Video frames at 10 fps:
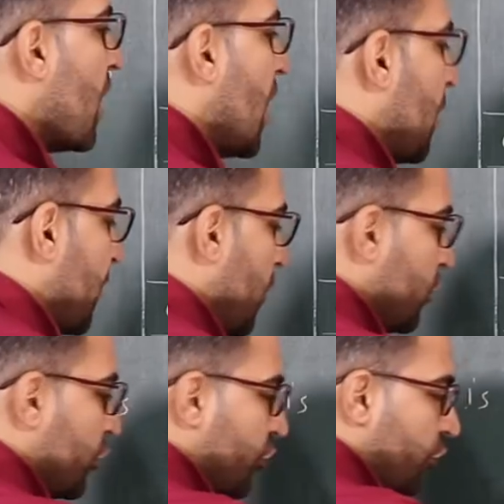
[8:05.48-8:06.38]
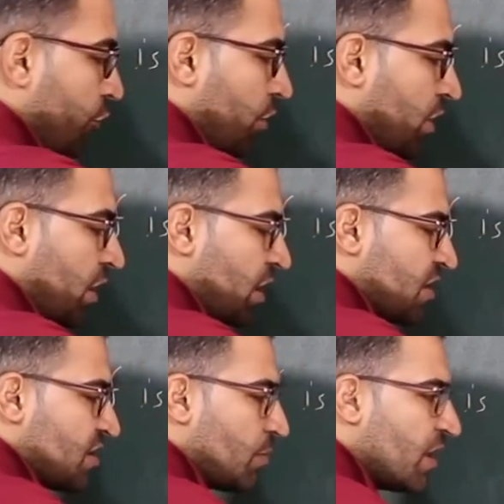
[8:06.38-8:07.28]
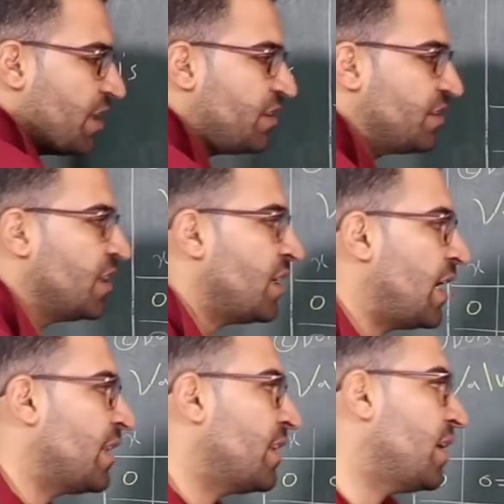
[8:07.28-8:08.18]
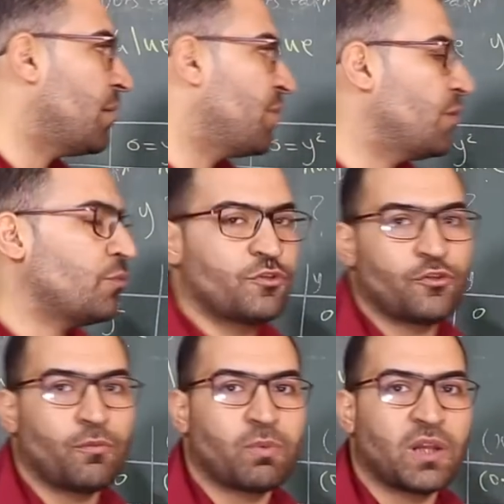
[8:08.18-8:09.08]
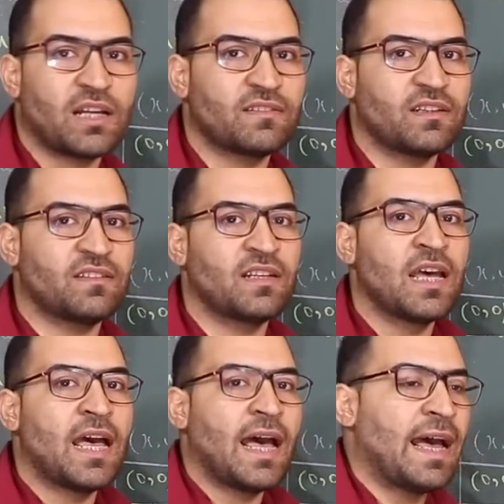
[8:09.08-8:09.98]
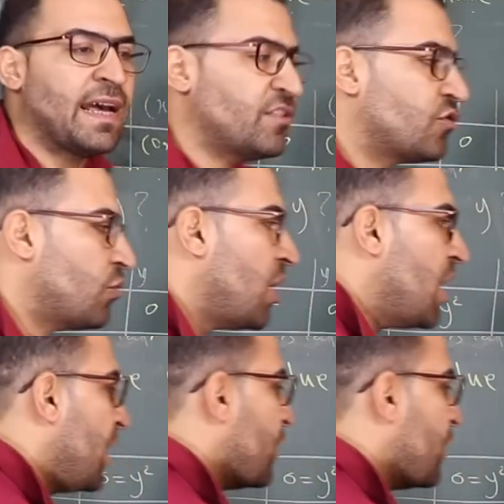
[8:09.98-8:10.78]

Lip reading: I'm going to explain it here, and then I'm going to plot it and try